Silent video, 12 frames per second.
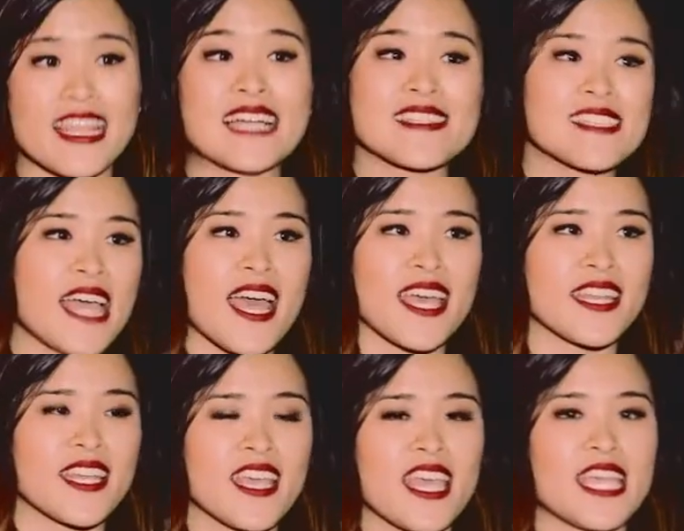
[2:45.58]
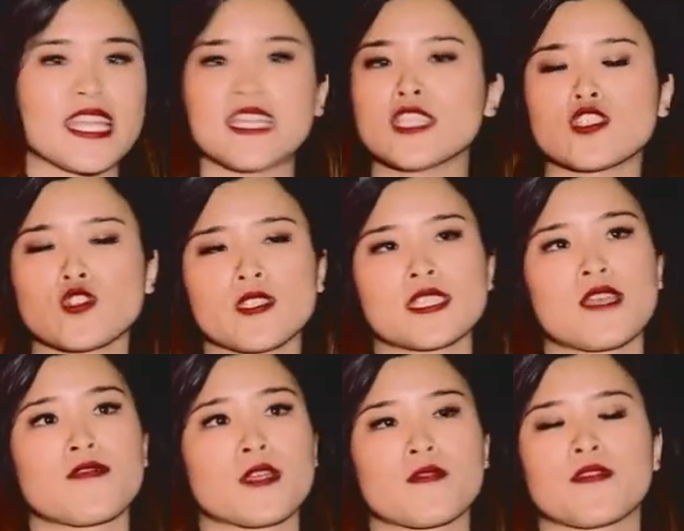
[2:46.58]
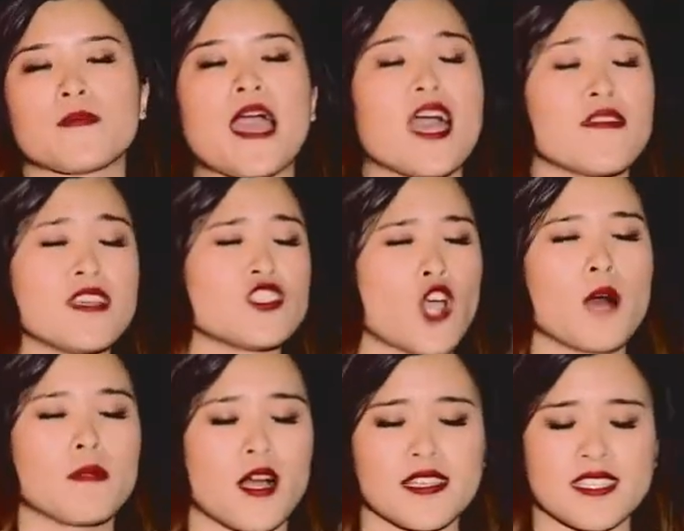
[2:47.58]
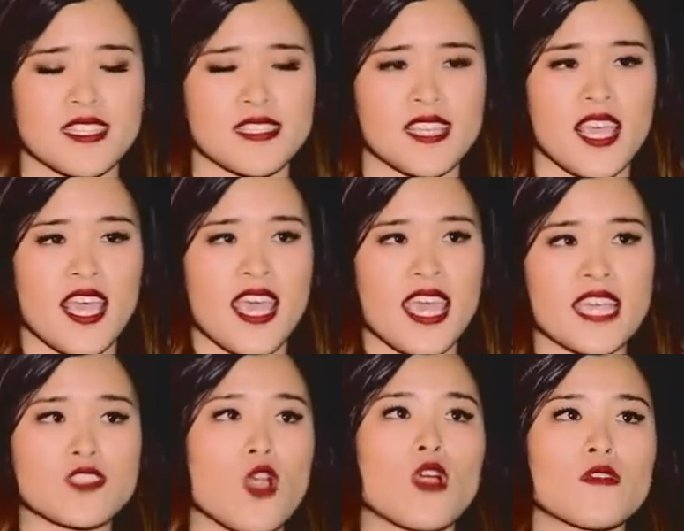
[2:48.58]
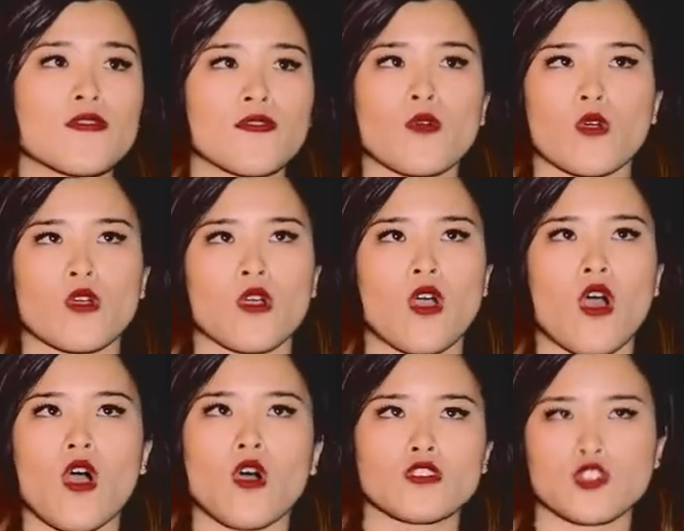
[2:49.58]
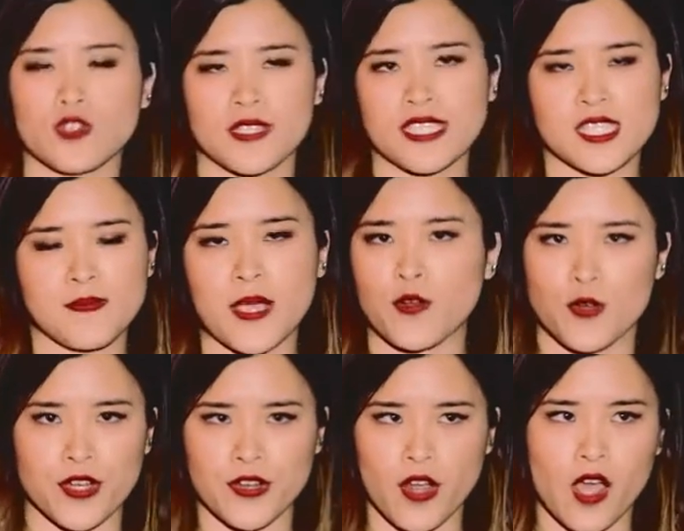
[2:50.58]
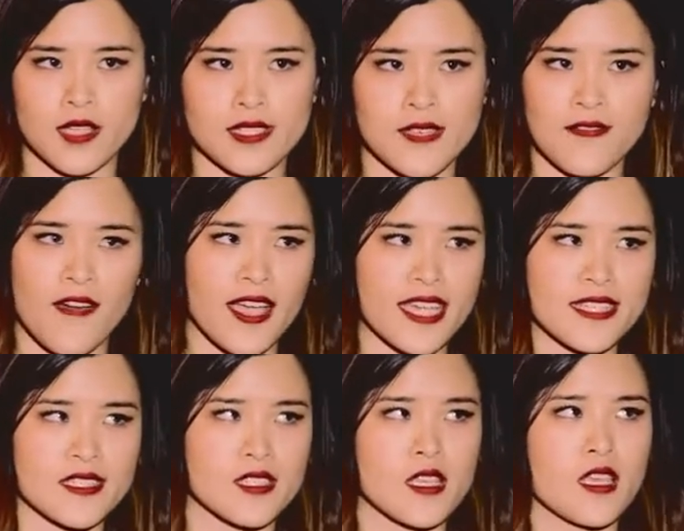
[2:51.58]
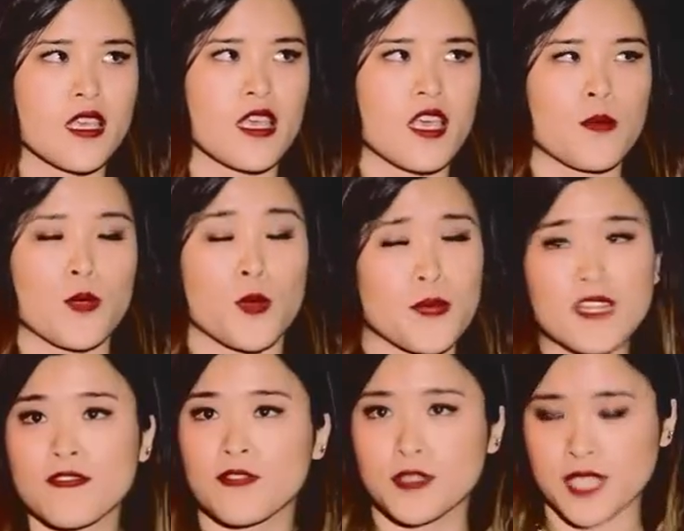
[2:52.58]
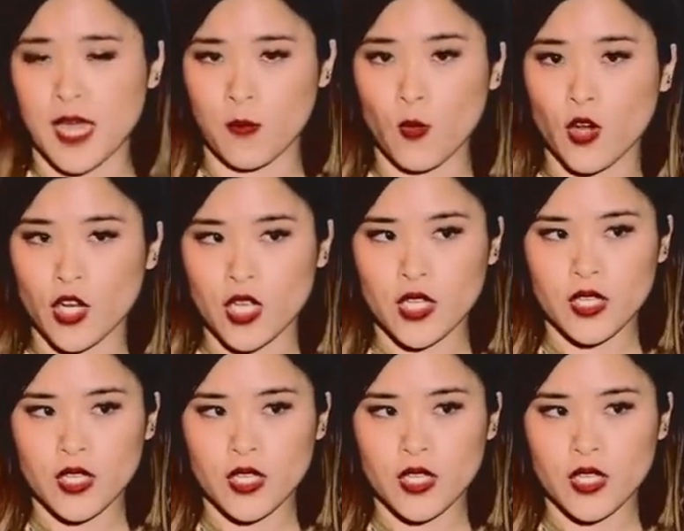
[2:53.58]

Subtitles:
That said, in an industry suffering from heavy job losses, it's hard for all journalists, minority or not, to find permanent full-time work.